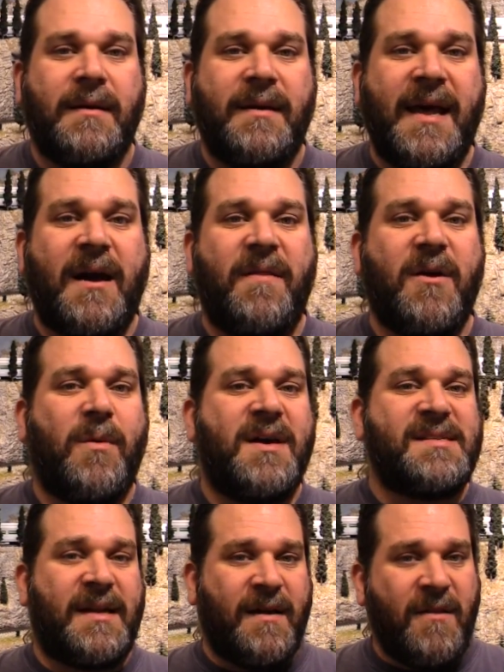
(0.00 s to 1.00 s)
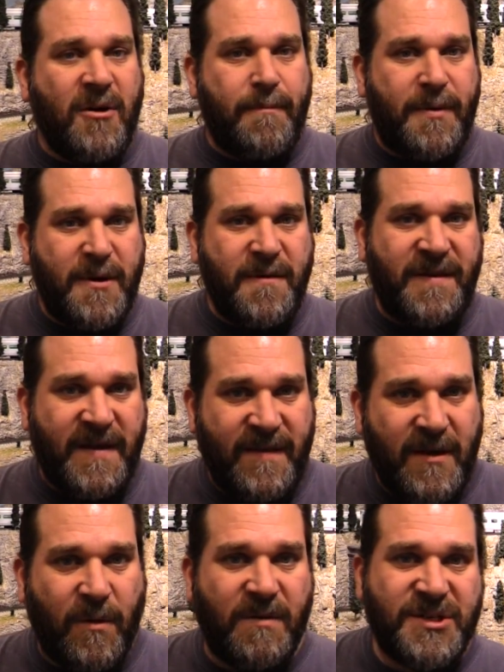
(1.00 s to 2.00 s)
Now, there was another booth in
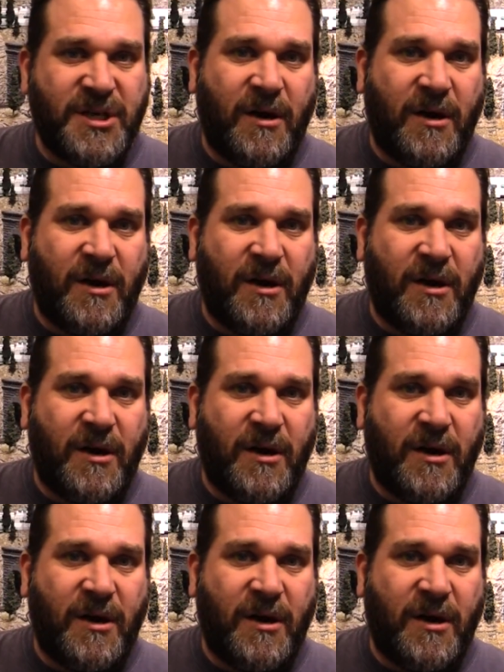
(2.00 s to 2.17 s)
the Orange